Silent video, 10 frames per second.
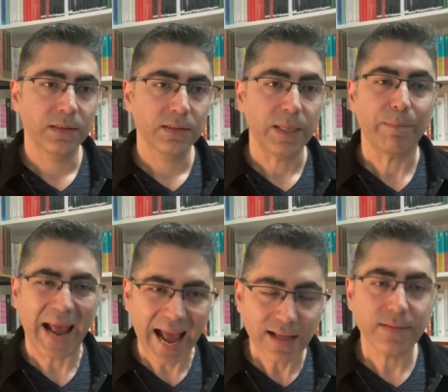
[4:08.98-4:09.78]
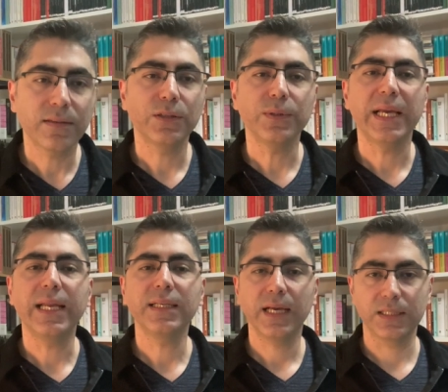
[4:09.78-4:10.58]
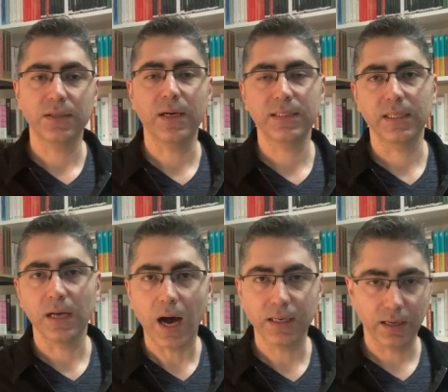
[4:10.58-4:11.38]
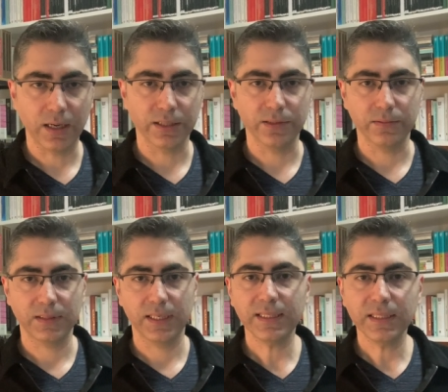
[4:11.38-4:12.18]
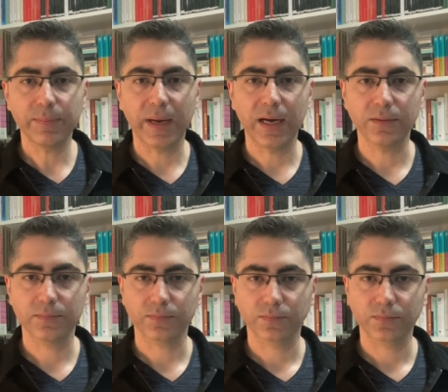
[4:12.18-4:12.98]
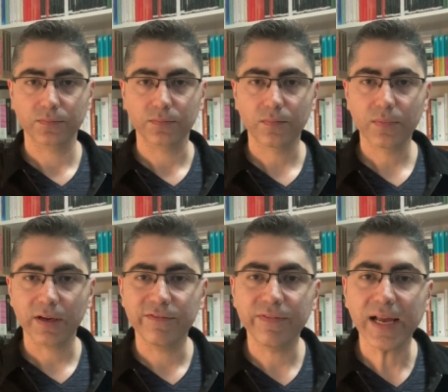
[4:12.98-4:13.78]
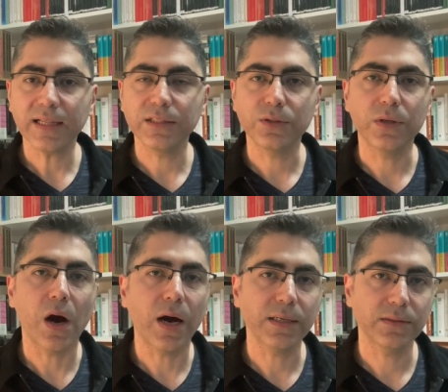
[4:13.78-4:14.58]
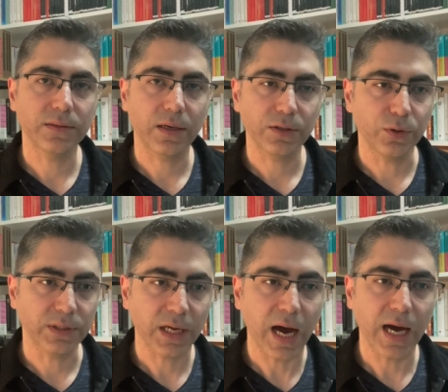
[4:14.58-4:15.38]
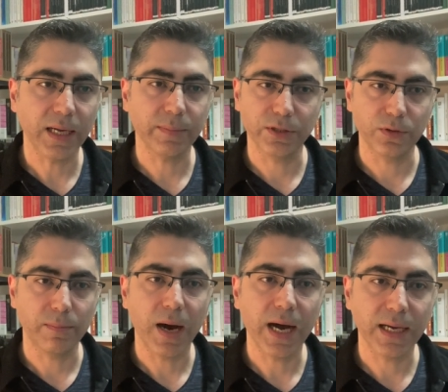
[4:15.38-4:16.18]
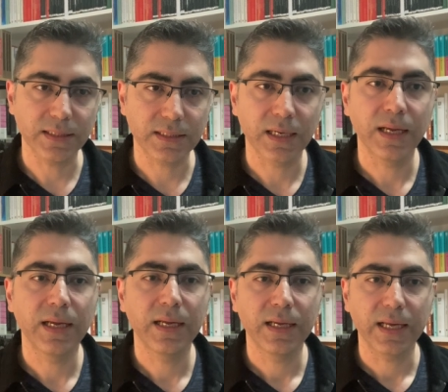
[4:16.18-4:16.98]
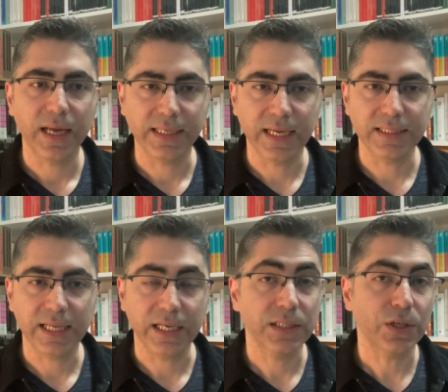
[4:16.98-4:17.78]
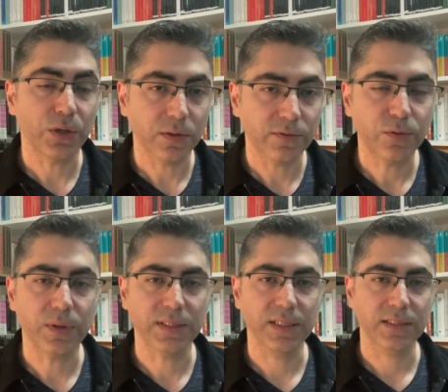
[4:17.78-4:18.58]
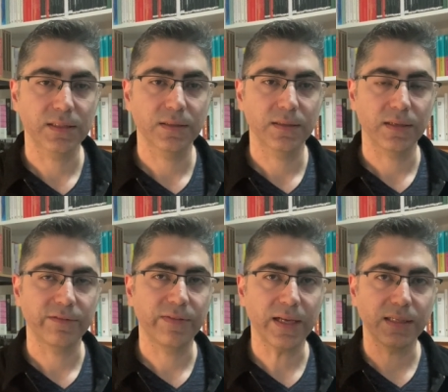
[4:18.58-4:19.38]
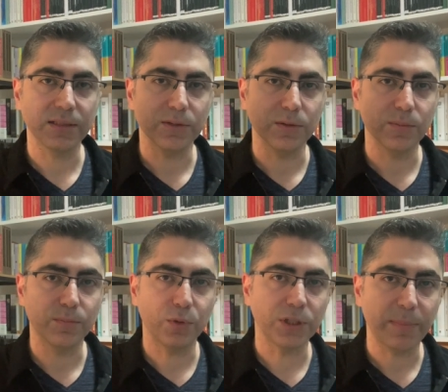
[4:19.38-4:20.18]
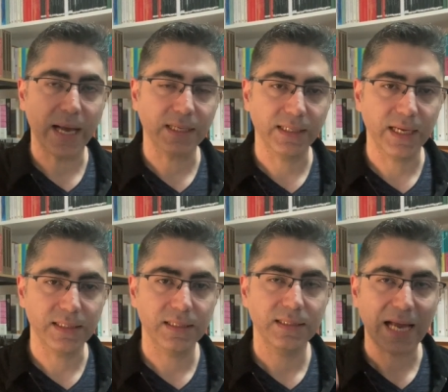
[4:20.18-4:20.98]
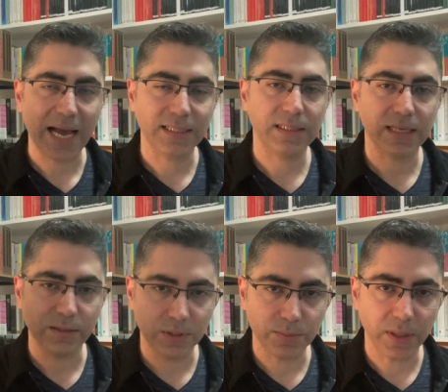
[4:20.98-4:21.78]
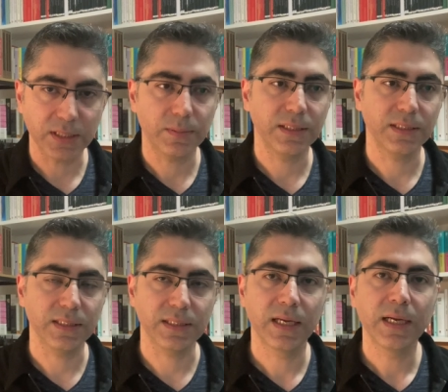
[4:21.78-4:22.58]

The path to getting exhausted, Han argues, isn't about failing to guard your time and your minds against external forces, like failing to push back against tasks and responsibilities